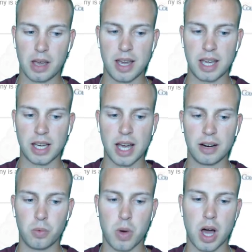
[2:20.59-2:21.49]
a kind
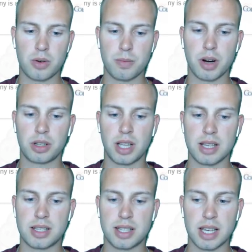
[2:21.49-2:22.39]
of watermark
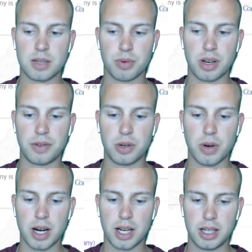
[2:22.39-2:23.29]
that says preview
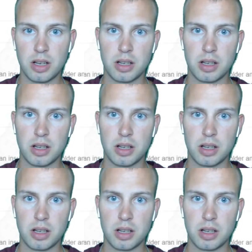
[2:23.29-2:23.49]
on it.